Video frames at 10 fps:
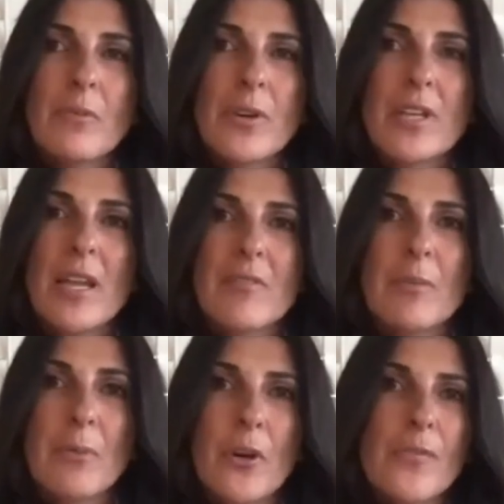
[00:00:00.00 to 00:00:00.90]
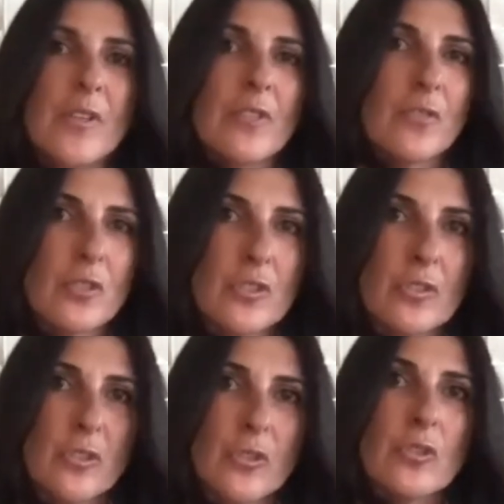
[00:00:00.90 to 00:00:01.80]
kind of a perfect
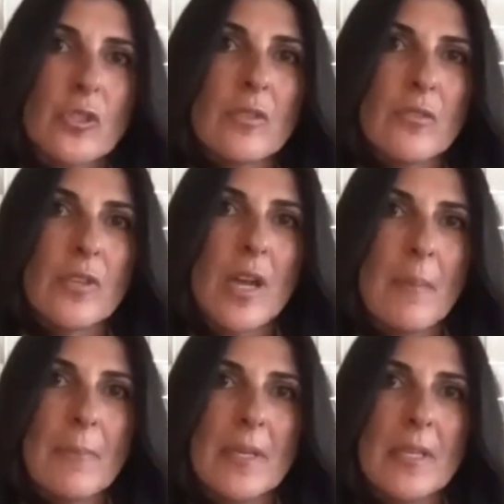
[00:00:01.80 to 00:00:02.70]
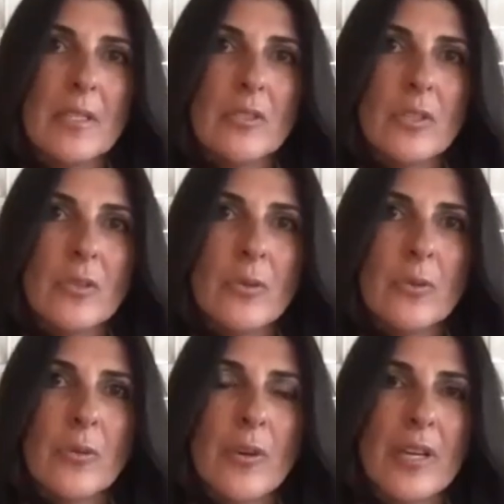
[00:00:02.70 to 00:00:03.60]
solution for companies
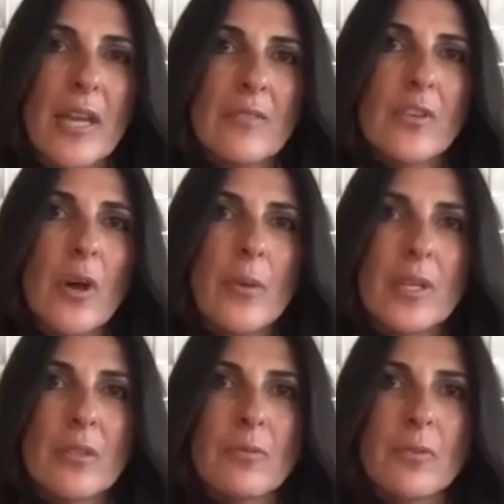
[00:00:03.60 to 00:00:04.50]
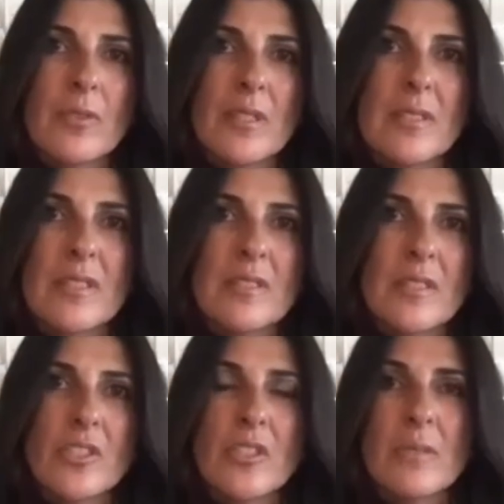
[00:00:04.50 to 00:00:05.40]
who are kind of going through this
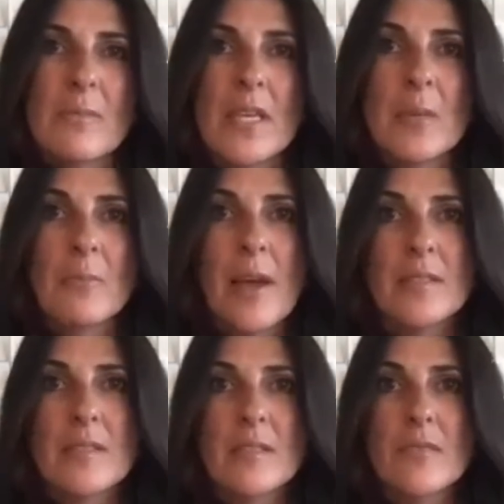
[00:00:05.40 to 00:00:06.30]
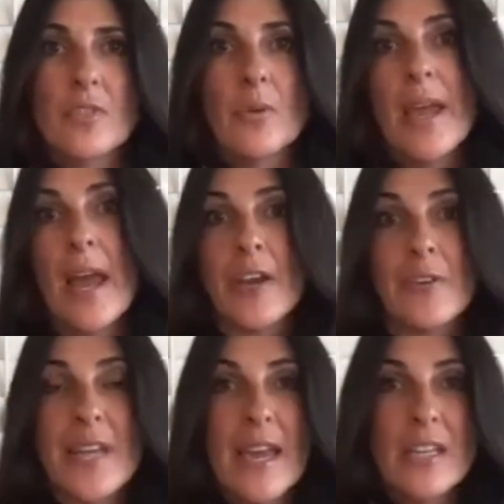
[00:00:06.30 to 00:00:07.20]
decision-making process of, do I hire
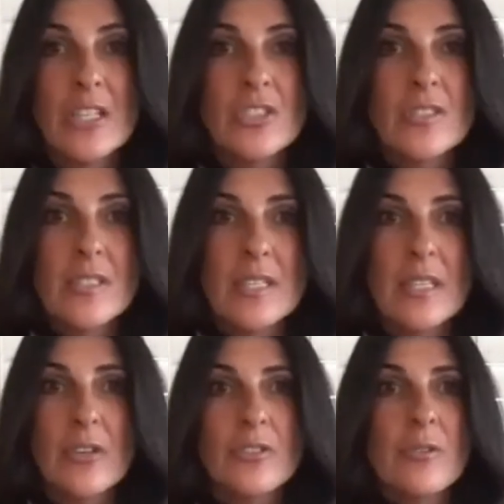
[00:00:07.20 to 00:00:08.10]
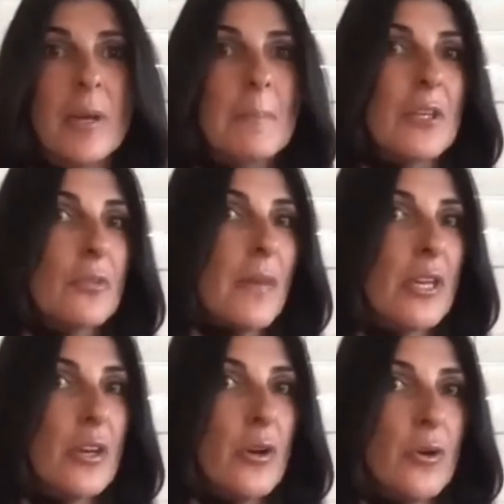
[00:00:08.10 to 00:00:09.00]
an ad agency or do I build
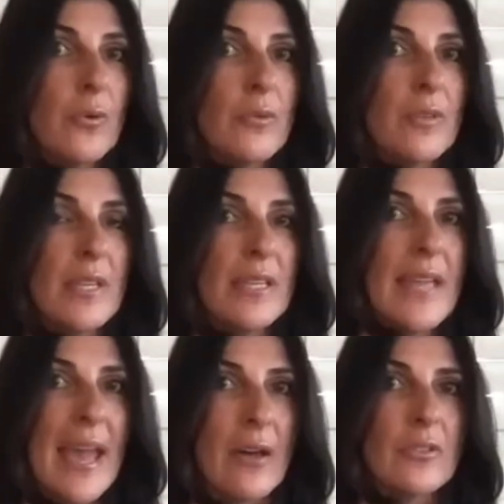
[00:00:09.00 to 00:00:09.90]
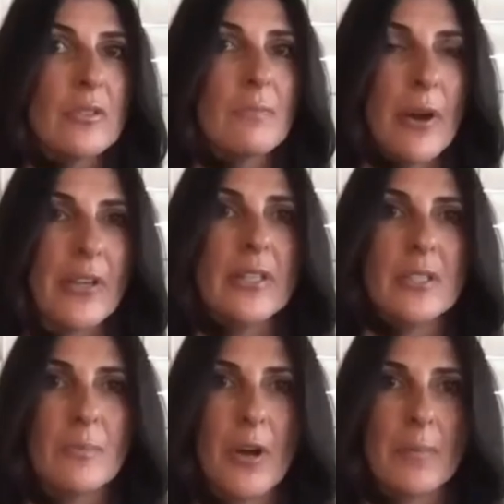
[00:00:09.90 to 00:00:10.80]
my own in-house marketing
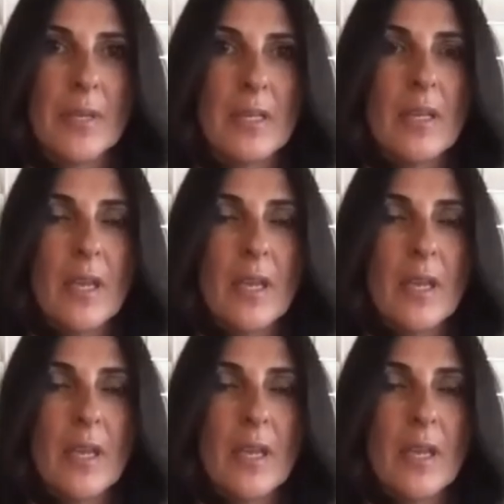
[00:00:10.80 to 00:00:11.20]
department?